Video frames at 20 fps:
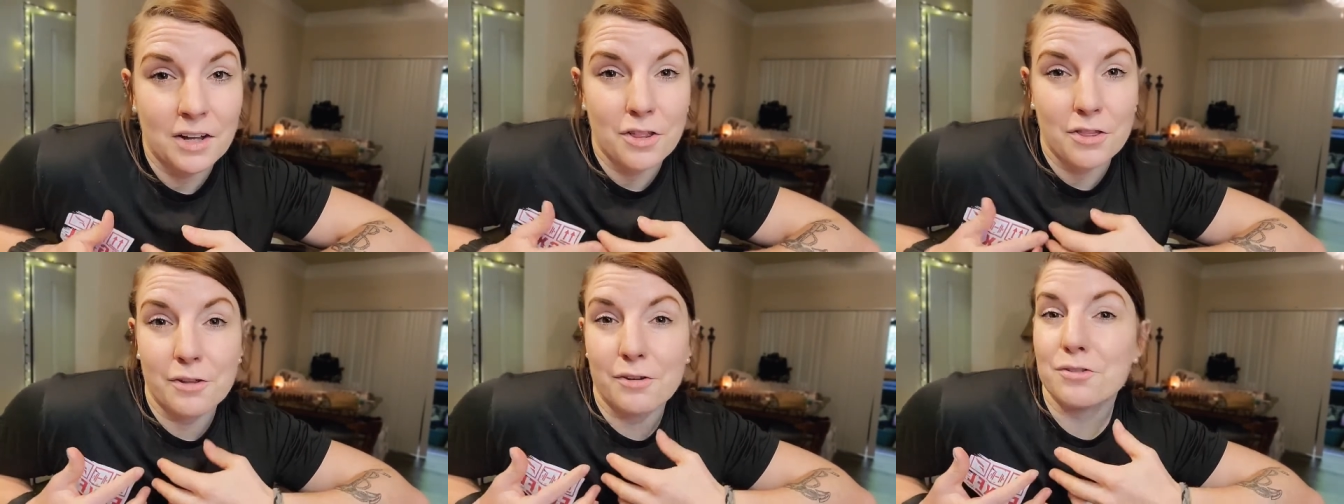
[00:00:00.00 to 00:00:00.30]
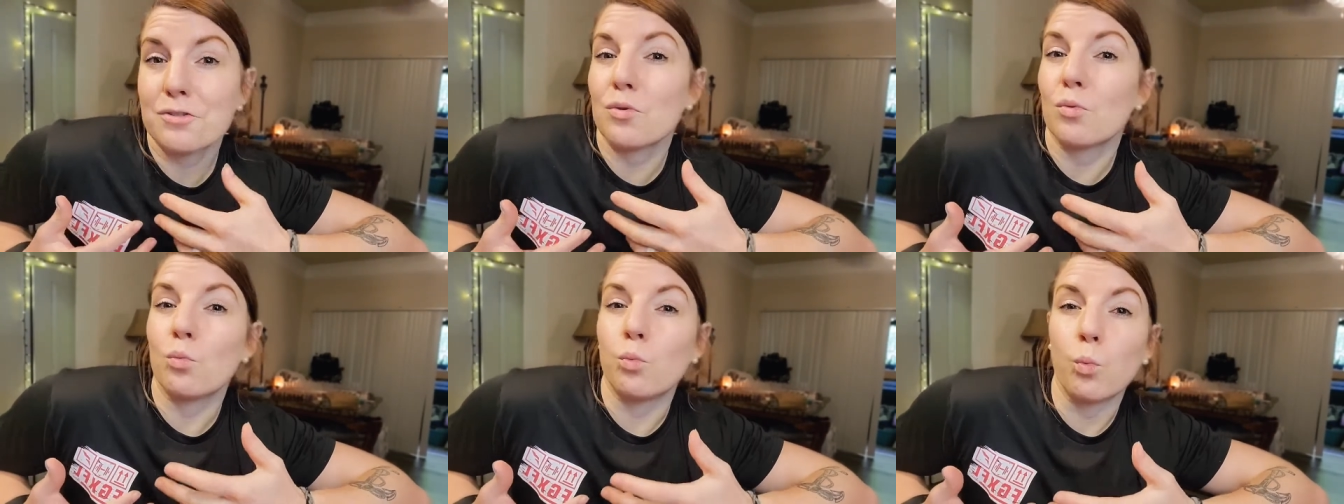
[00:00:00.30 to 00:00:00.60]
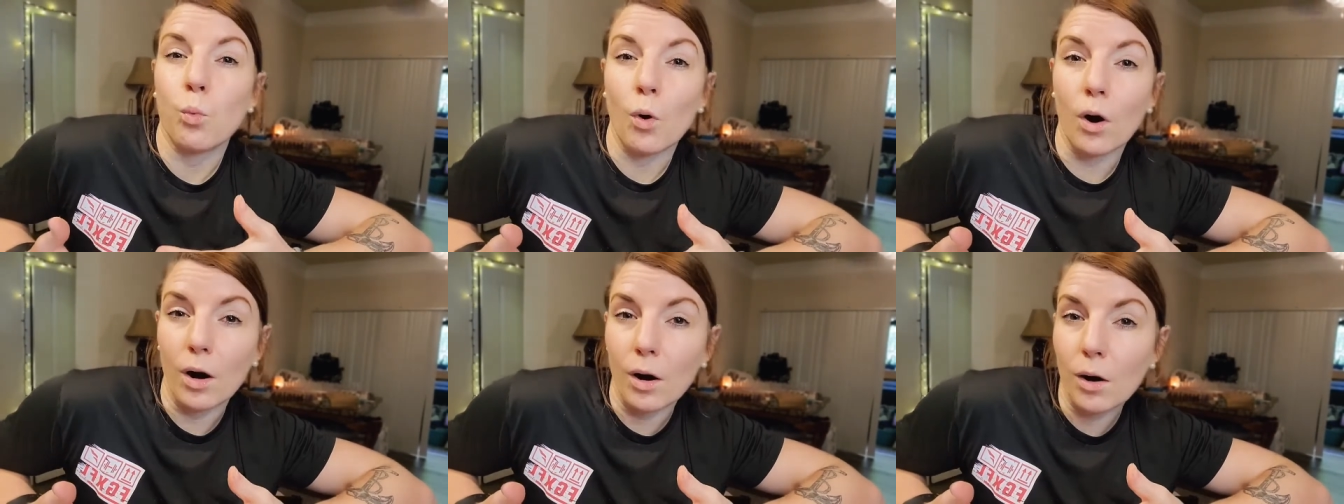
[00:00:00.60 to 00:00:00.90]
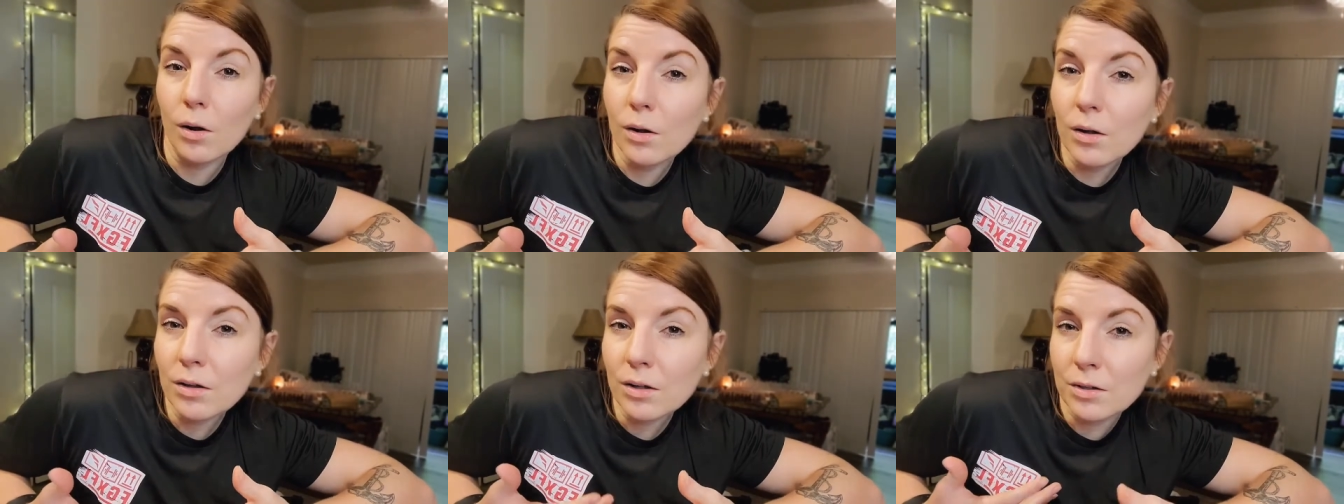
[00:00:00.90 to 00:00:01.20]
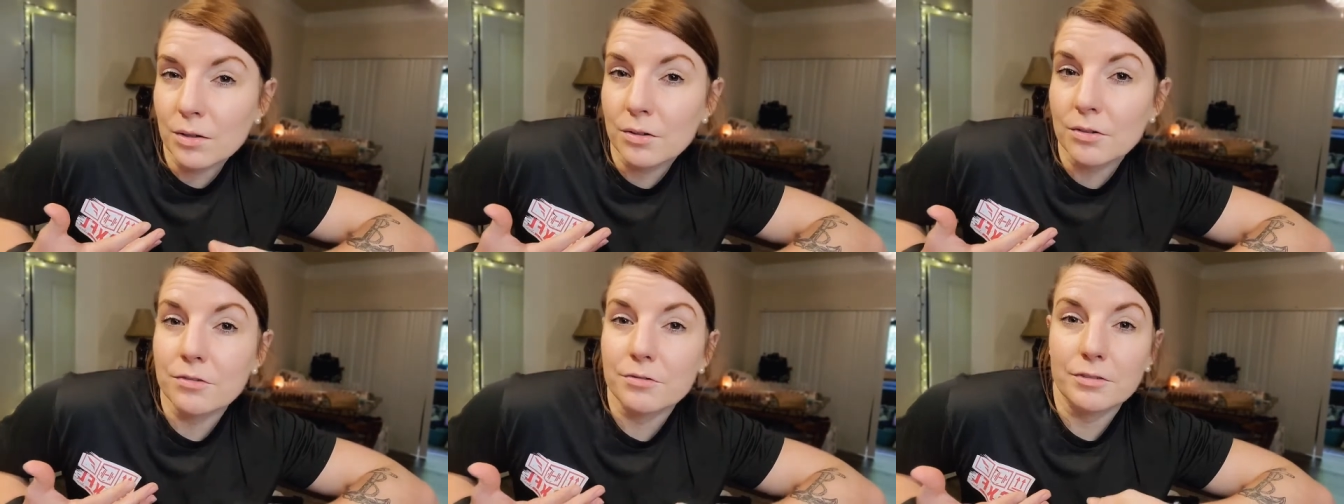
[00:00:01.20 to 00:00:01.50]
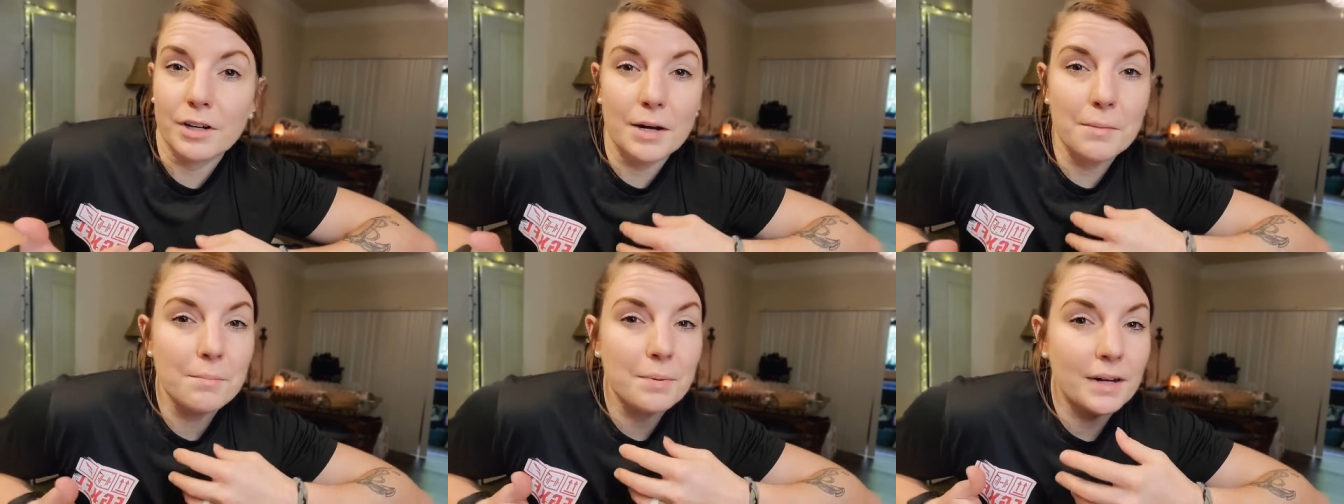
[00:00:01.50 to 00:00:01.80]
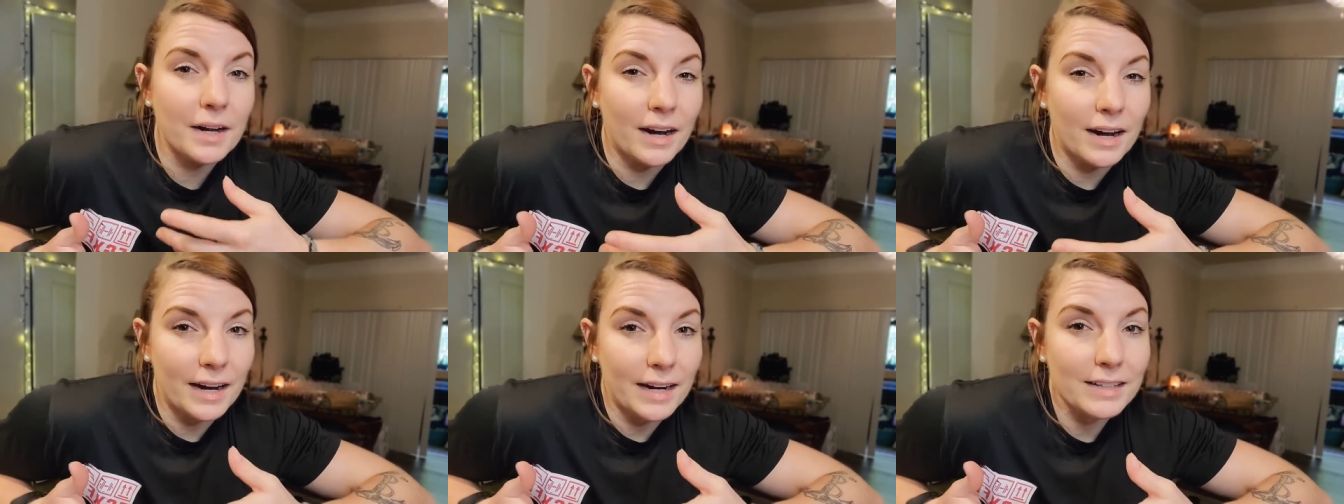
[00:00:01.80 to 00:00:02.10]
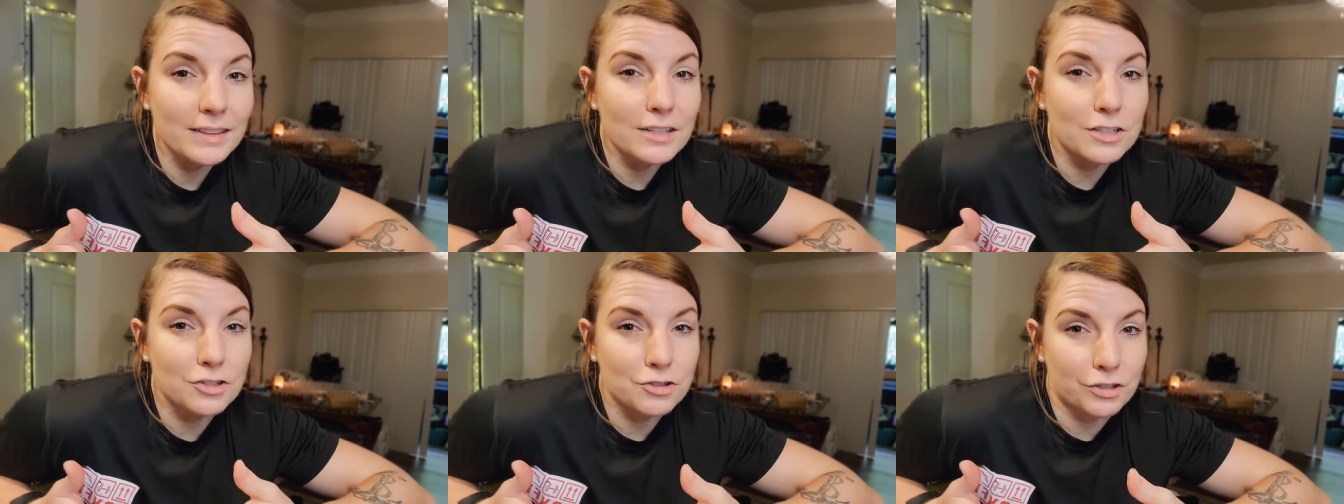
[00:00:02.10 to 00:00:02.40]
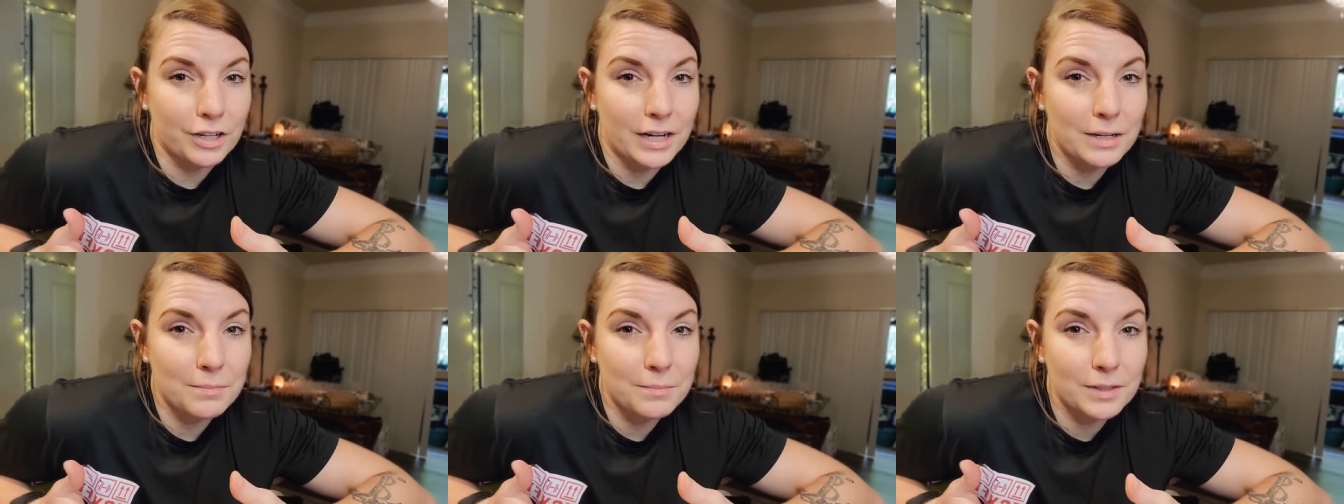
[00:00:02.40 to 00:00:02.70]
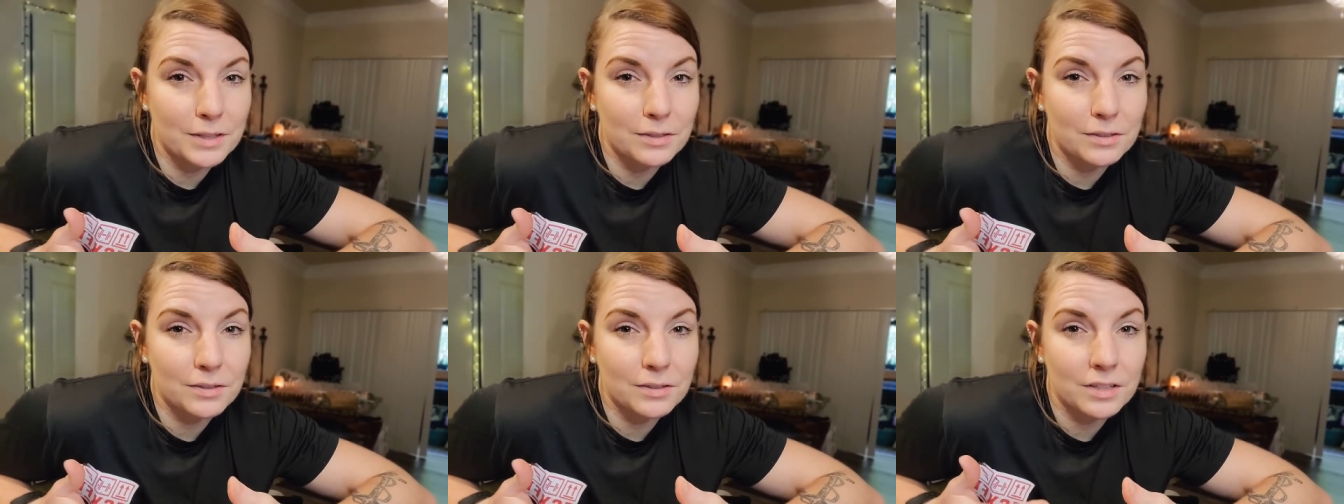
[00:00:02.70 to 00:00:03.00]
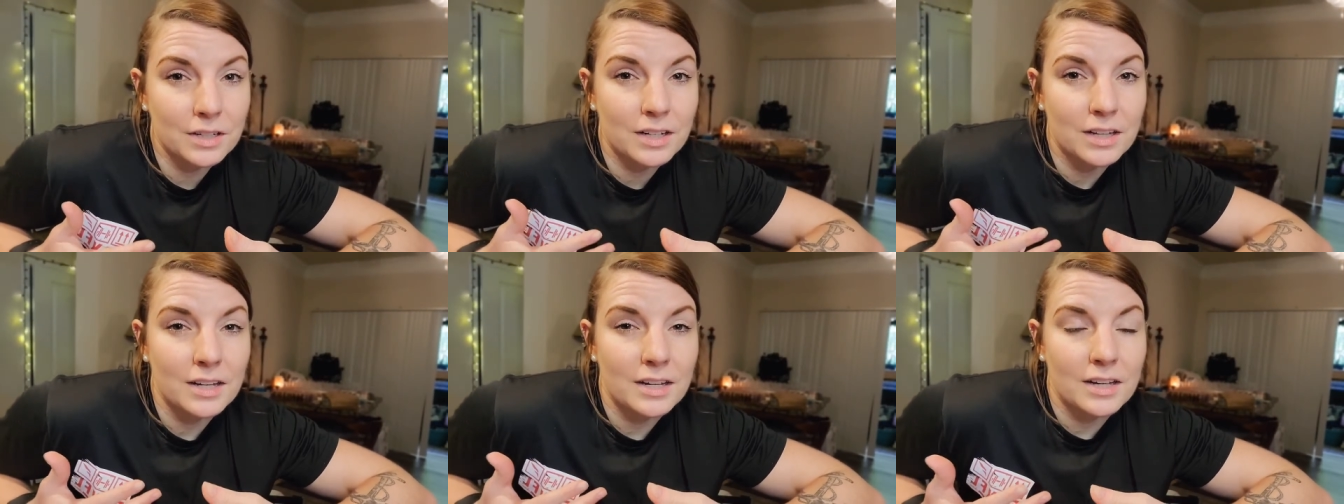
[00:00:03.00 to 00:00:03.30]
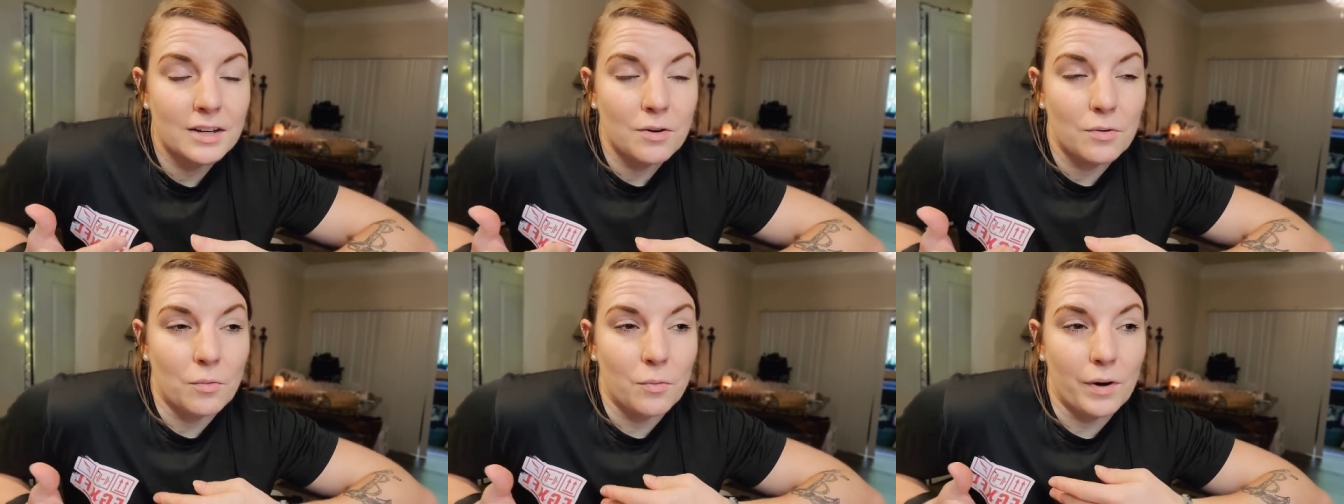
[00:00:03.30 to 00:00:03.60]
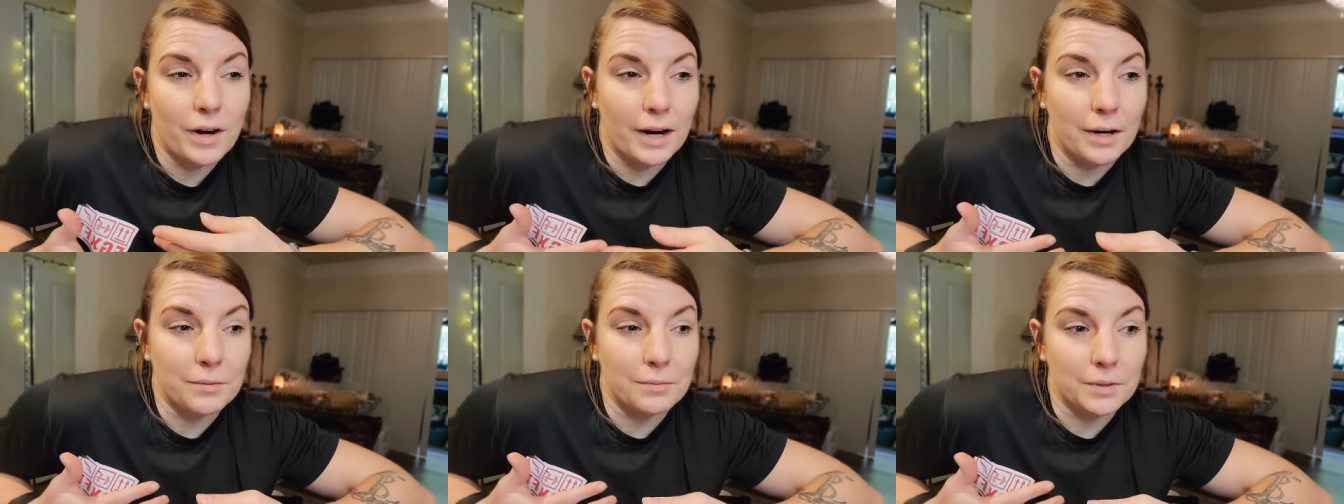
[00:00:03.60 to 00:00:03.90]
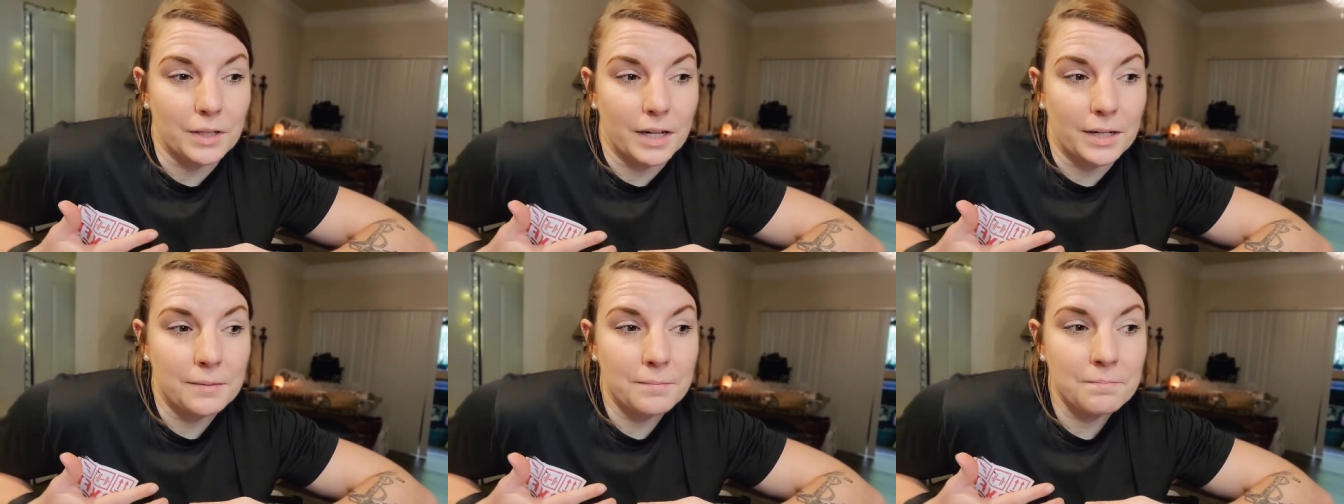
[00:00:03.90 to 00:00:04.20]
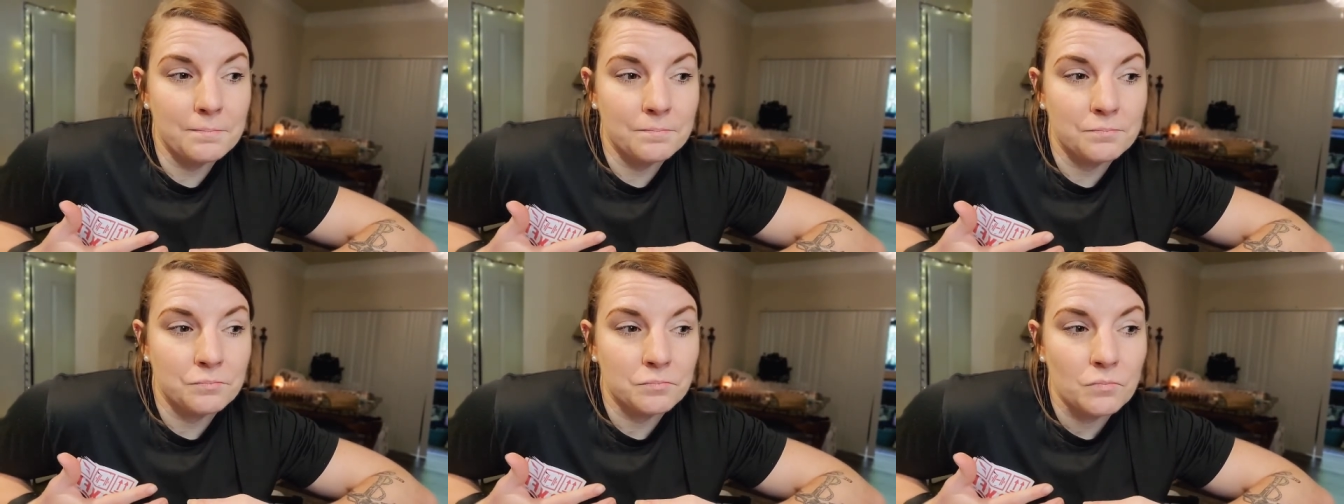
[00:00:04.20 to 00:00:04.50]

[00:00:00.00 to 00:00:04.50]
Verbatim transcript: There's a wall right behind the treadmill where I run.